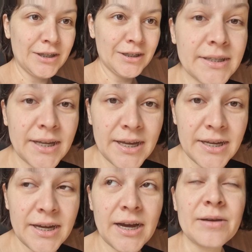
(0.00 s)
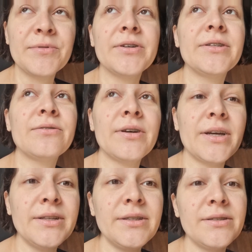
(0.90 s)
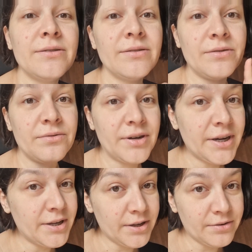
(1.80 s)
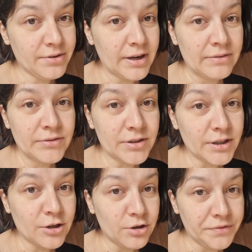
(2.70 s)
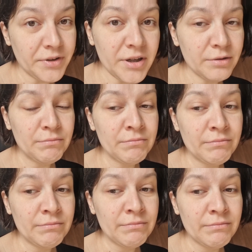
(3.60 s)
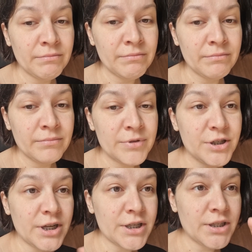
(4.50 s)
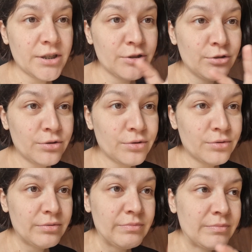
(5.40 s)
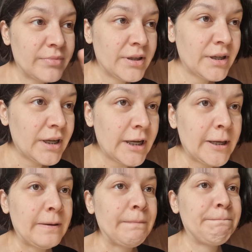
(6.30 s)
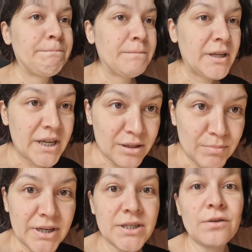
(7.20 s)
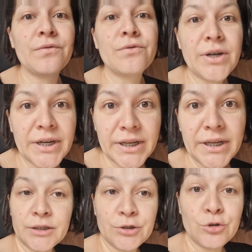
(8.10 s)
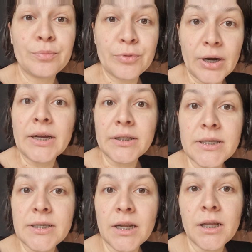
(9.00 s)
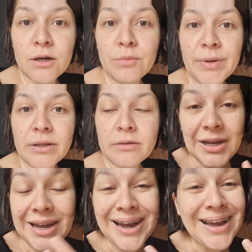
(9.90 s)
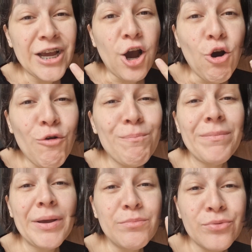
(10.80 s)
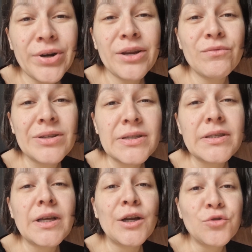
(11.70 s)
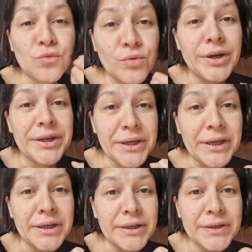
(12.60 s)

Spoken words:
Today, I'm going to head to the radio after the coffee. Just to get myself ready to practice a little bit. I hope my brain will start working